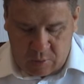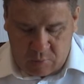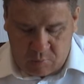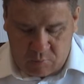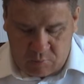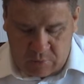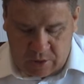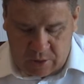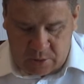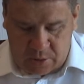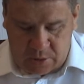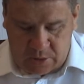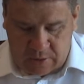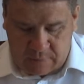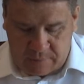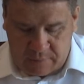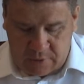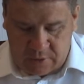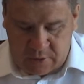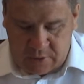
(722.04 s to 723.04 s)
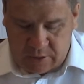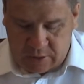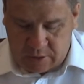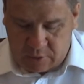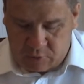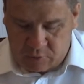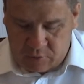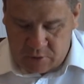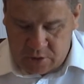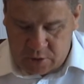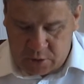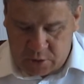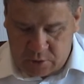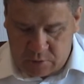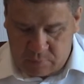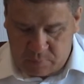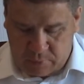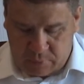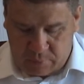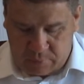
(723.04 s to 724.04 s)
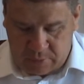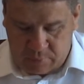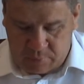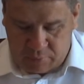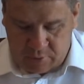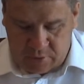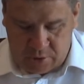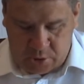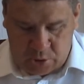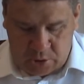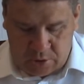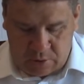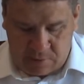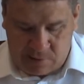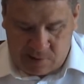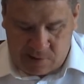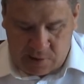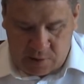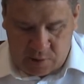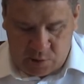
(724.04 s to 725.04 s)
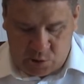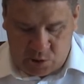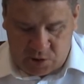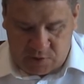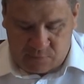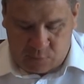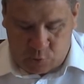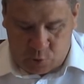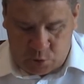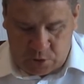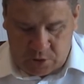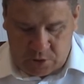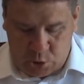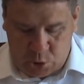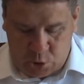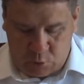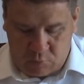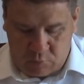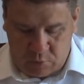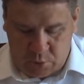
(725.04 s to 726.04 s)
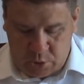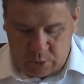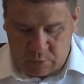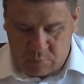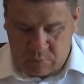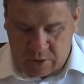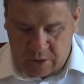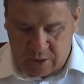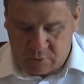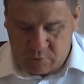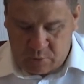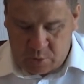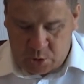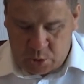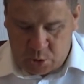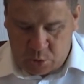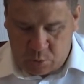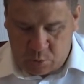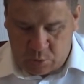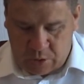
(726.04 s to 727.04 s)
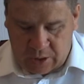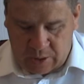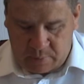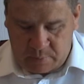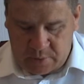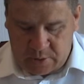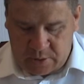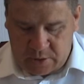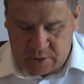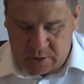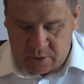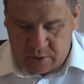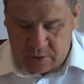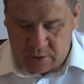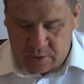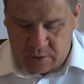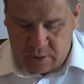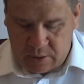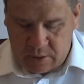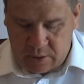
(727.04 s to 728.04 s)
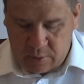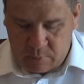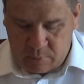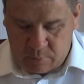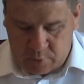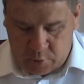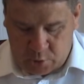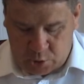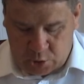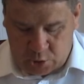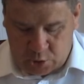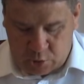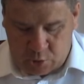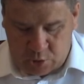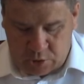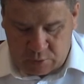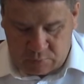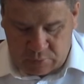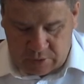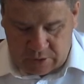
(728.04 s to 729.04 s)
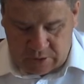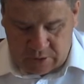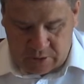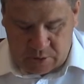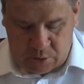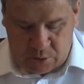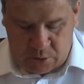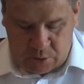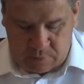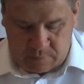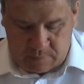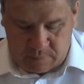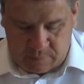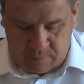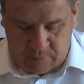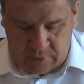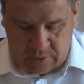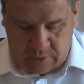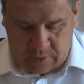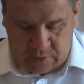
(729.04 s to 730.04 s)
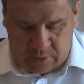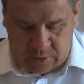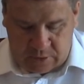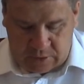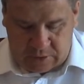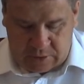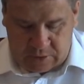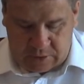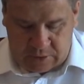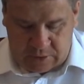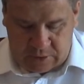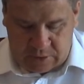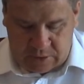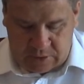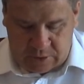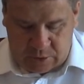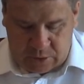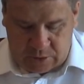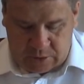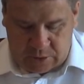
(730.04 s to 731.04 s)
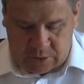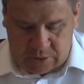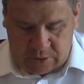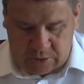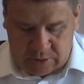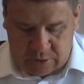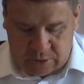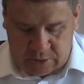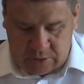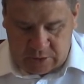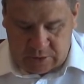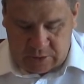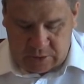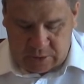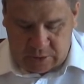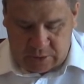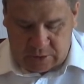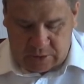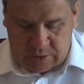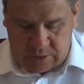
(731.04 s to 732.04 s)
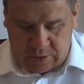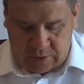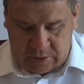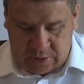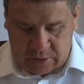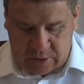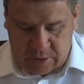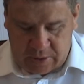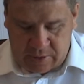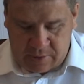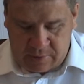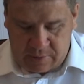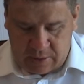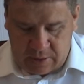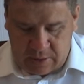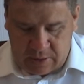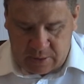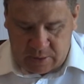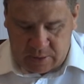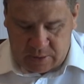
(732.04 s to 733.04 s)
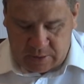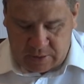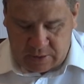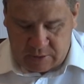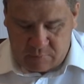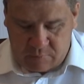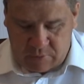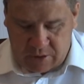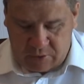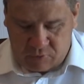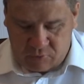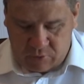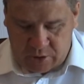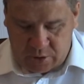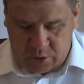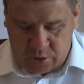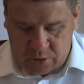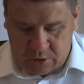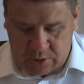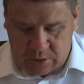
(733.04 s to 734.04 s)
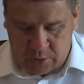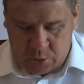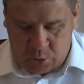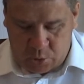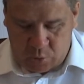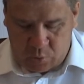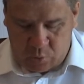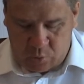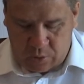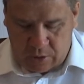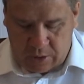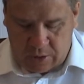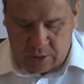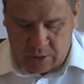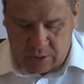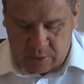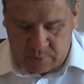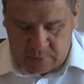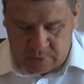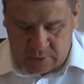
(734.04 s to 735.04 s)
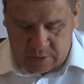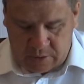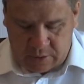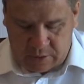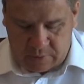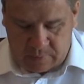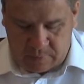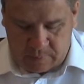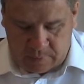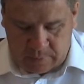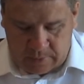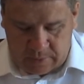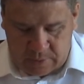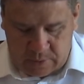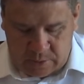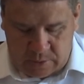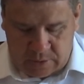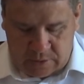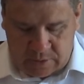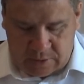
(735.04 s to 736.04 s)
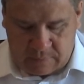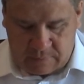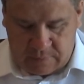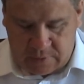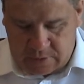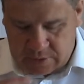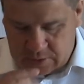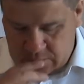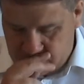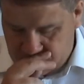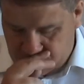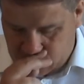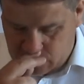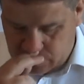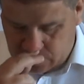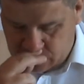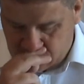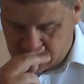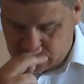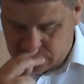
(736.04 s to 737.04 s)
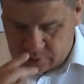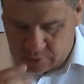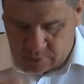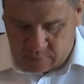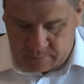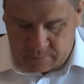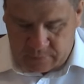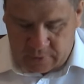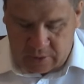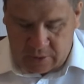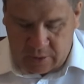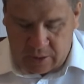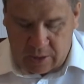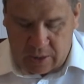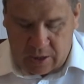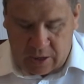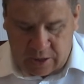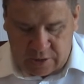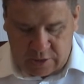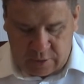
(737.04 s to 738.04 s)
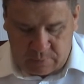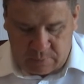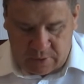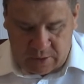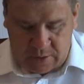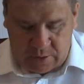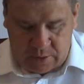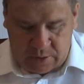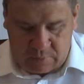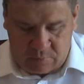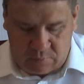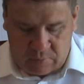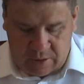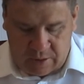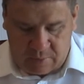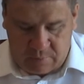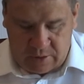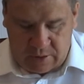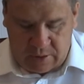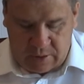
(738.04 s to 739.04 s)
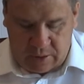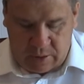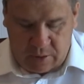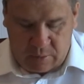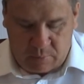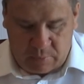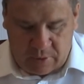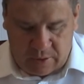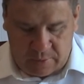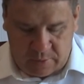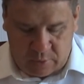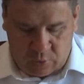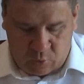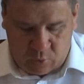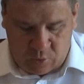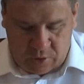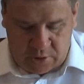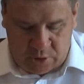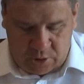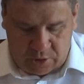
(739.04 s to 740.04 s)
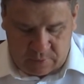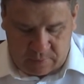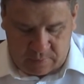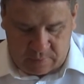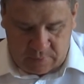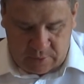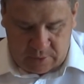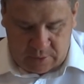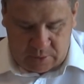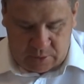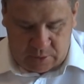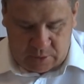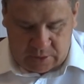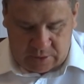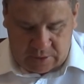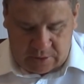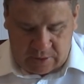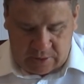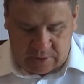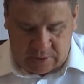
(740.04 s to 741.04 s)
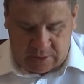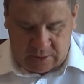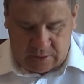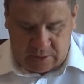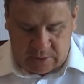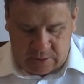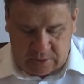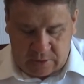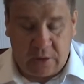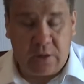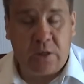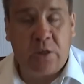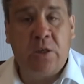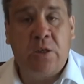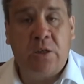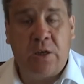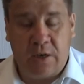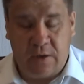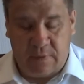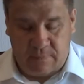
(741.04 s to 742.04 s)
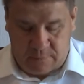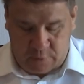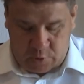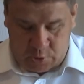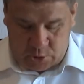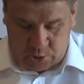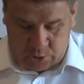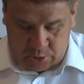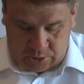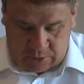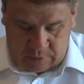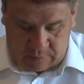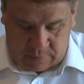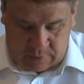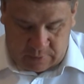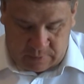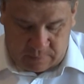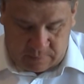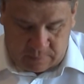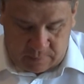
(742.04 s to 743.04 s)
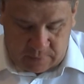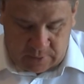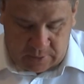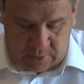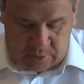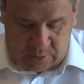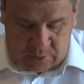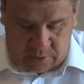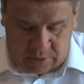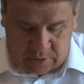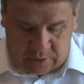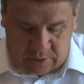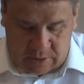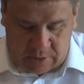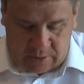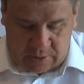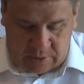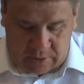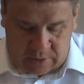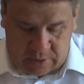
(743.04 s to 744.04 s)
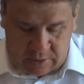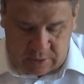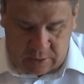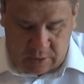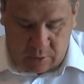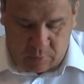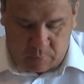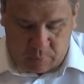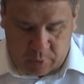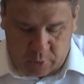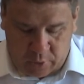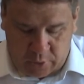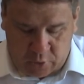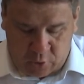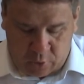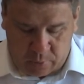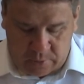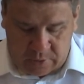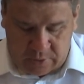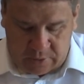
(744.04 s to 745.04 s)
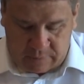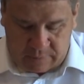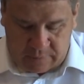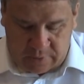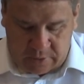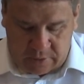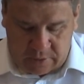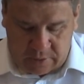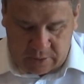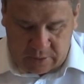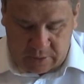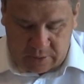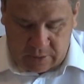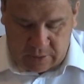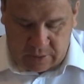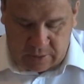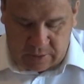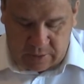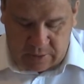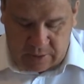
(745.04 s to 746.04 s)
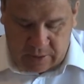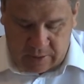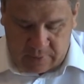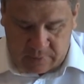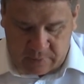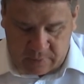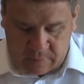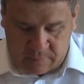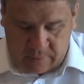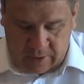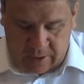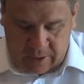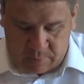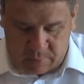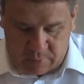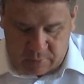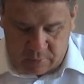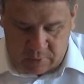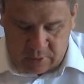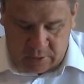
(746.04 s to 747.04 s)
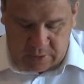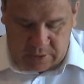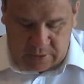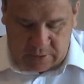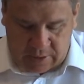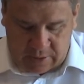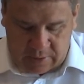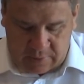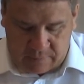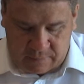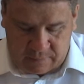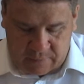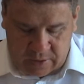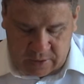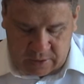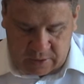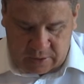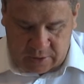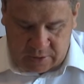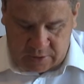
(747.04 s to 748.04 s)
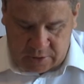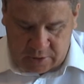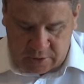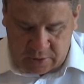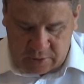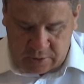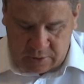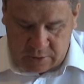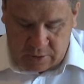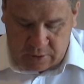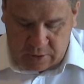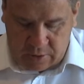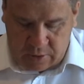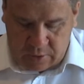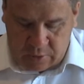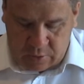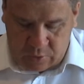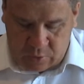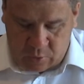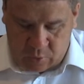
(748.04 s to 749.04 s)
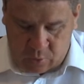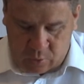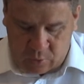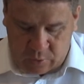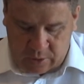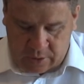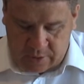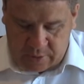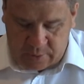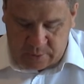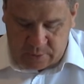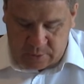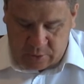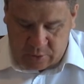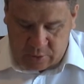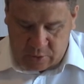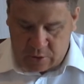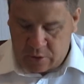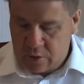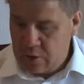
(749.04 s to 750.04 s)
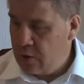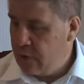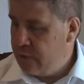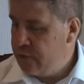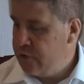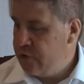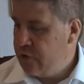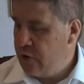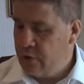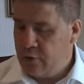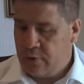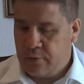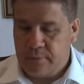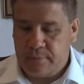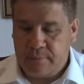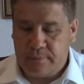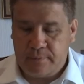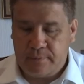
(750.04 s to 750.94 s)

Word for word: Mount Safa Declaration, Public Preaching, 614 Some Muslim Migrants to Abyssinia, Persecution Begins, 616 Second Migration to Abyssinia, 617 Boycott of the Hashemites and Muhammad by the Quraysh, 618 Satanic Verses given, 619 Boycotts lifted, Death of Abu Talib and Kajin, known as the Year of Sorrow.